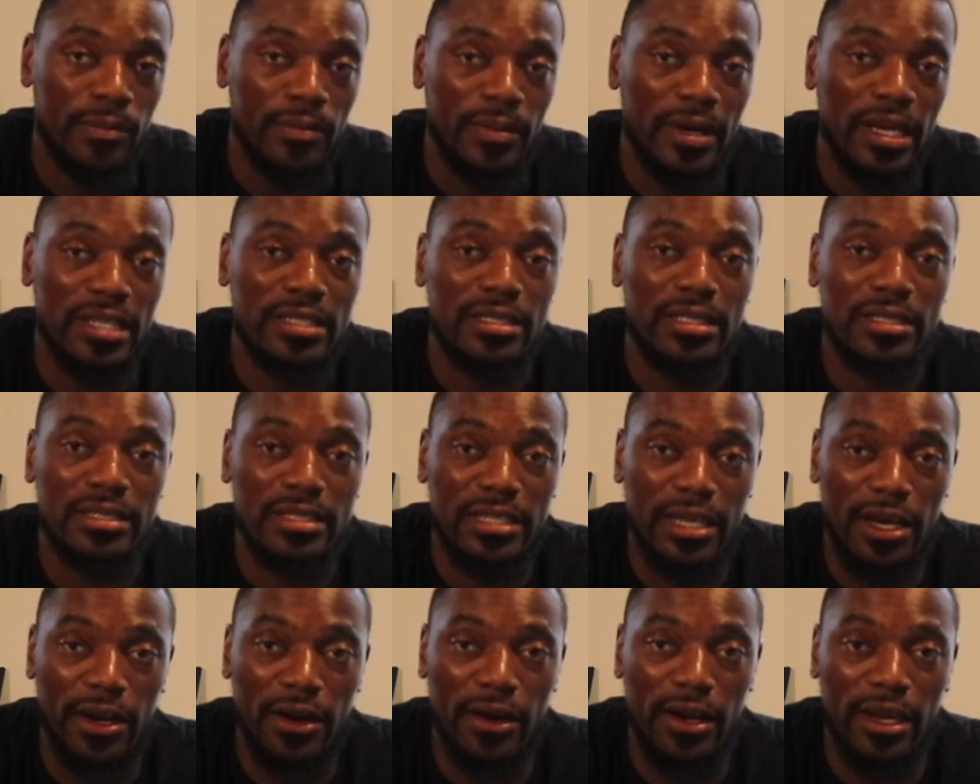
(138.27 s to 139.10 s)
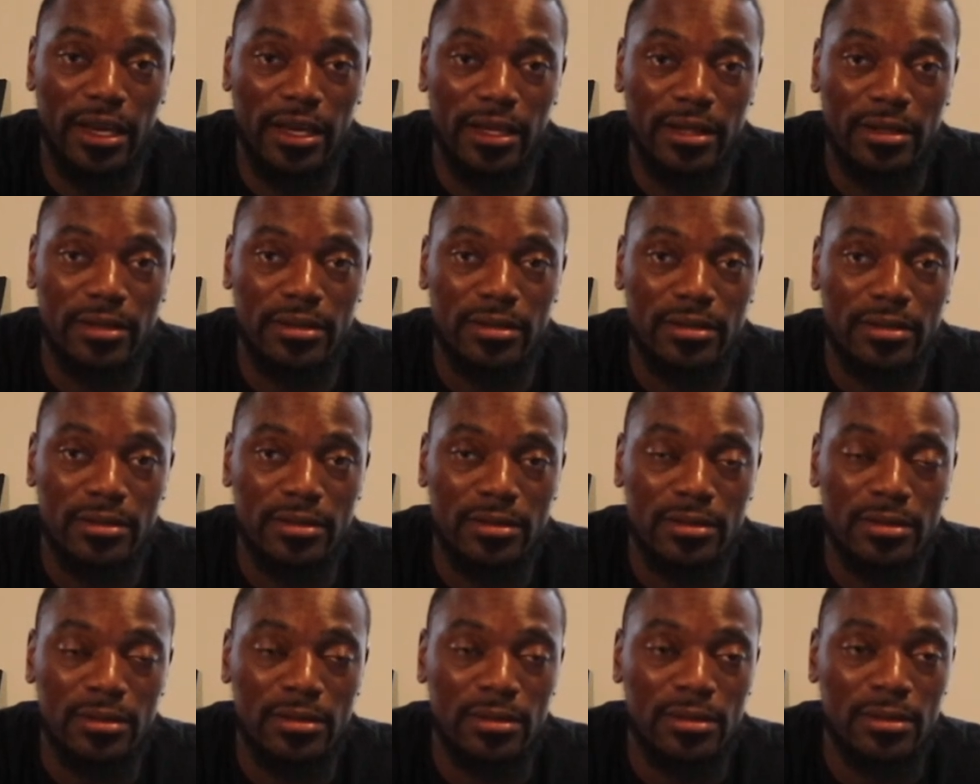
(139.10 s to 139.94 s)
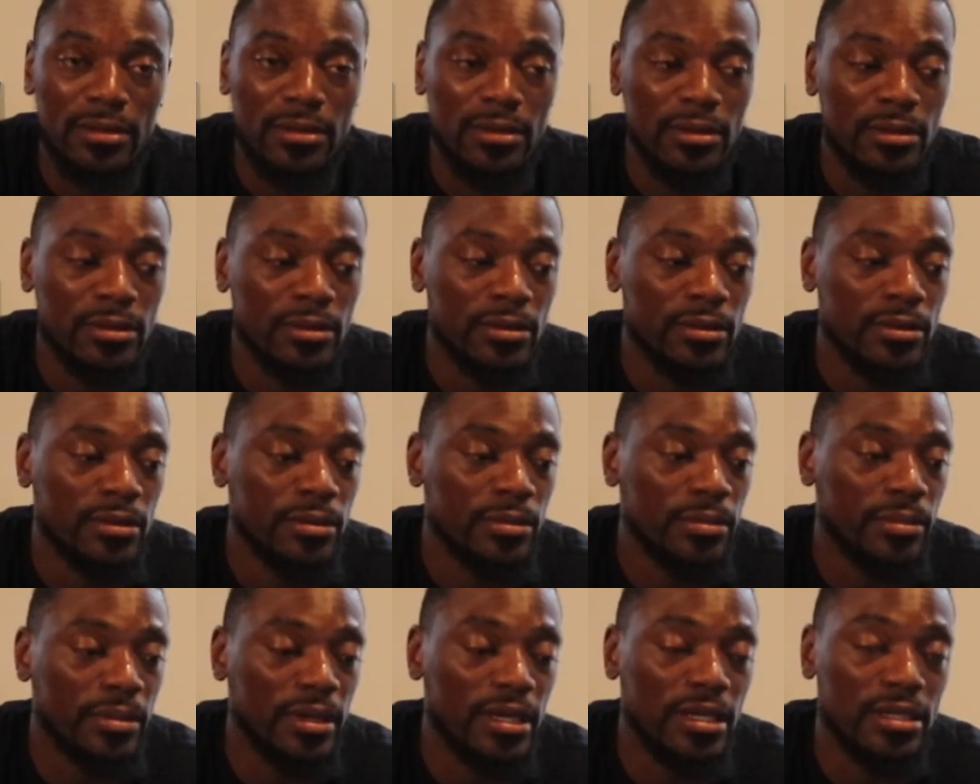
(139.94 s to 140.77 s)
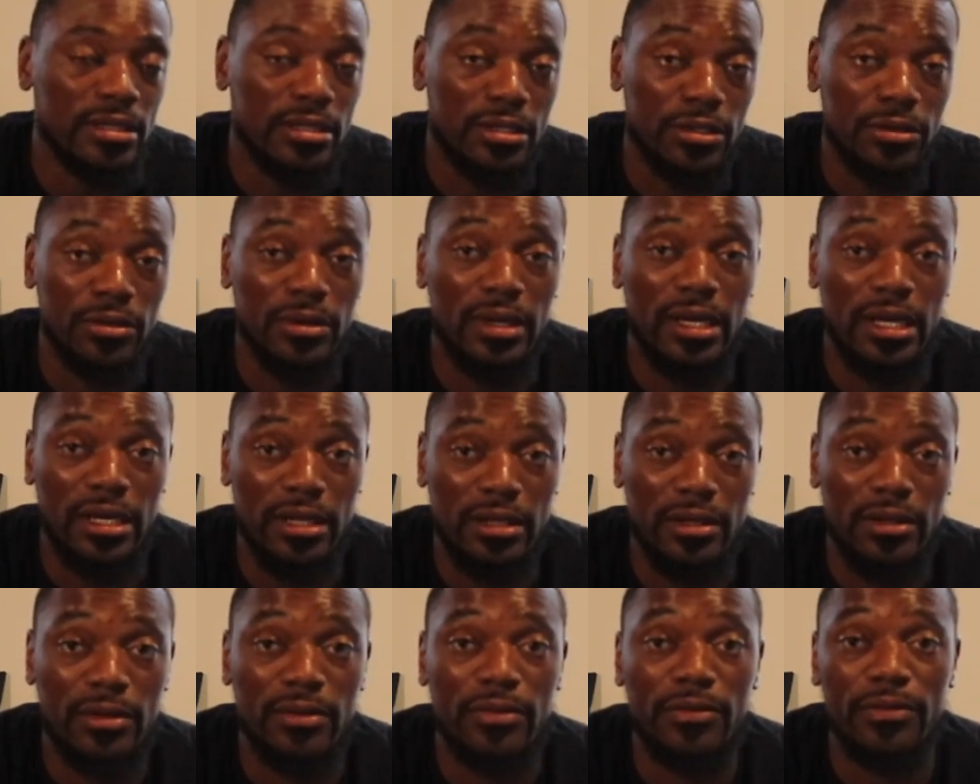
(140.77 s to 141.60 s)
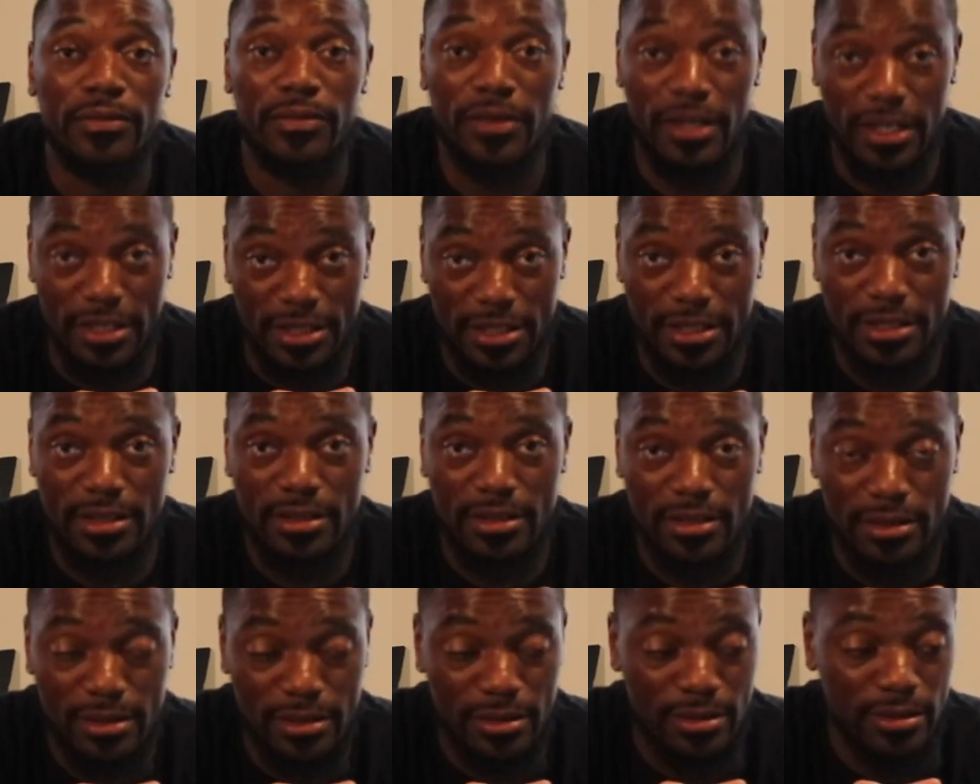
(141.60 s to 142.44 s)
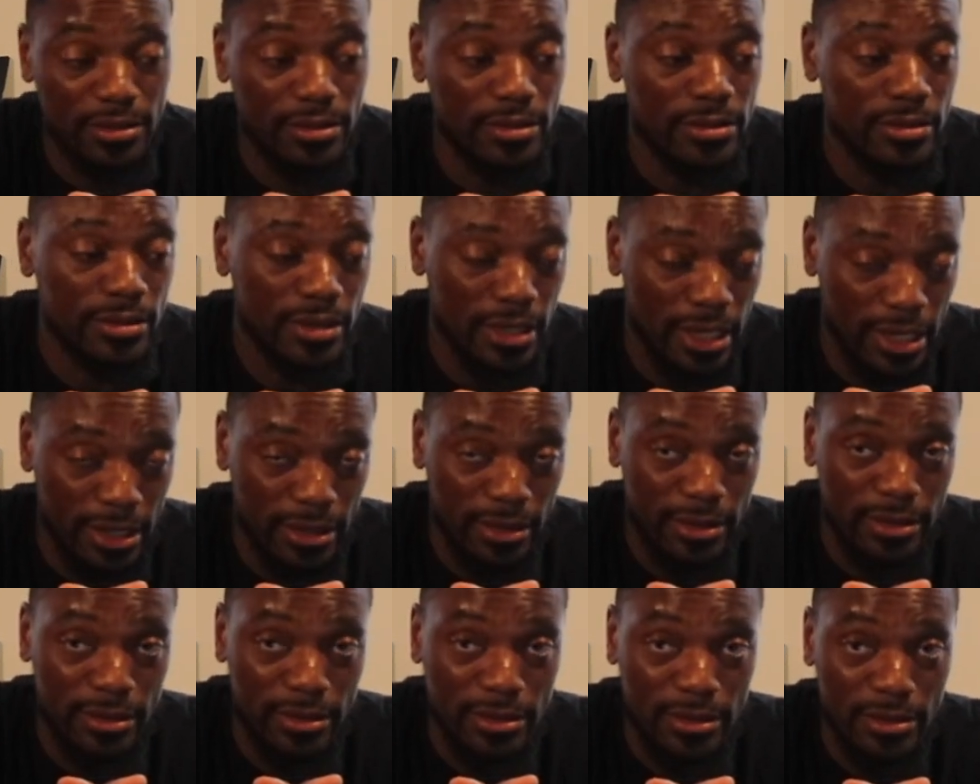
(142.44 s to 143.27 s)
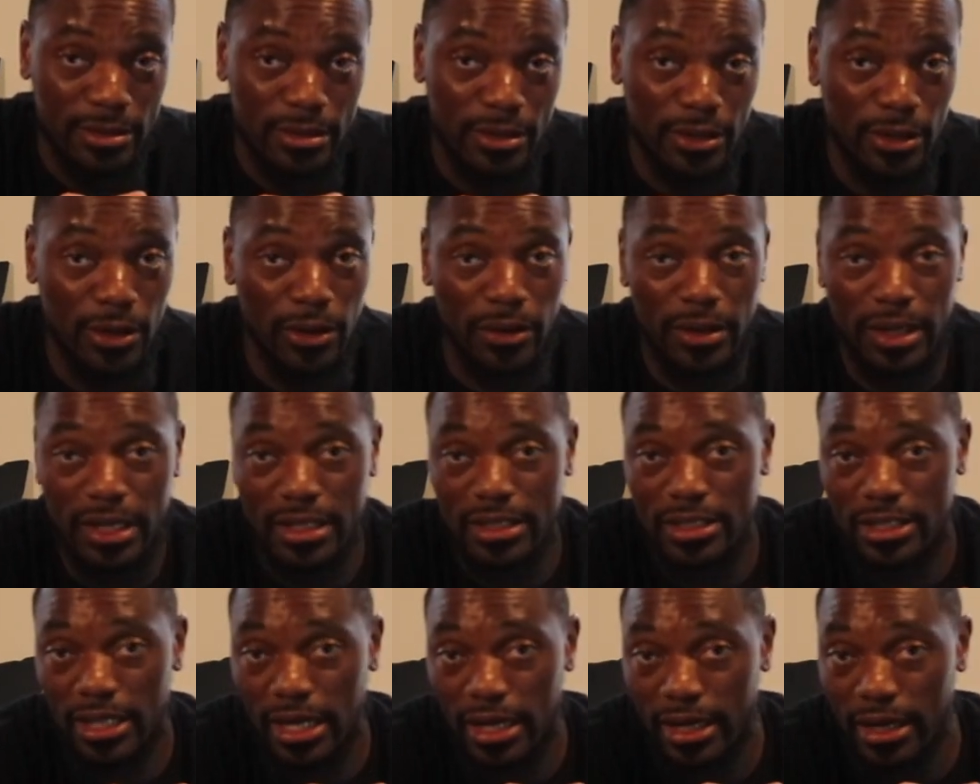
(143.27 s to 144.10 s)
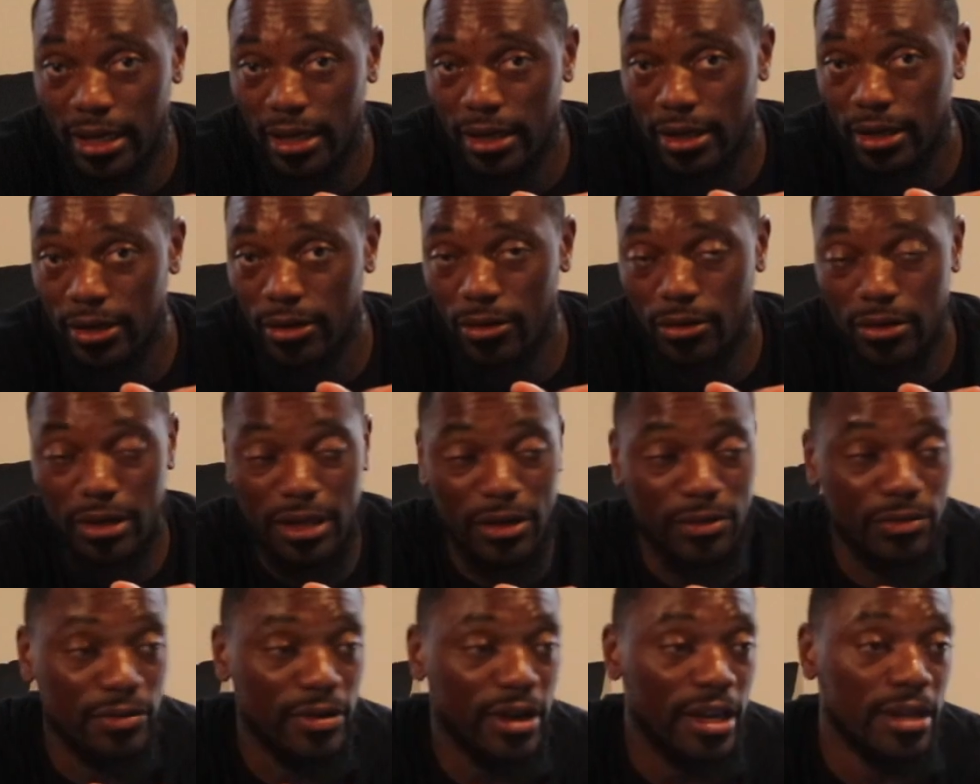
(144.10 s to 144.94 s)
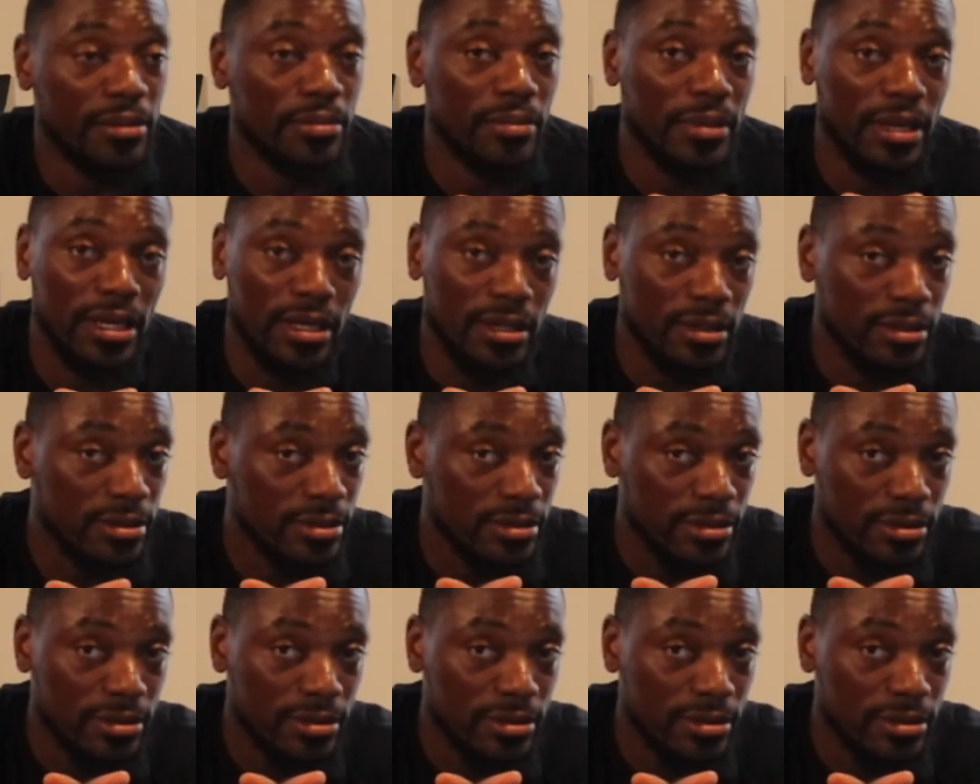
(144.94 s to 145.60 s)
Pescatarian means you eat fish. Okay. You don't eat chicken. You don't eat red meat.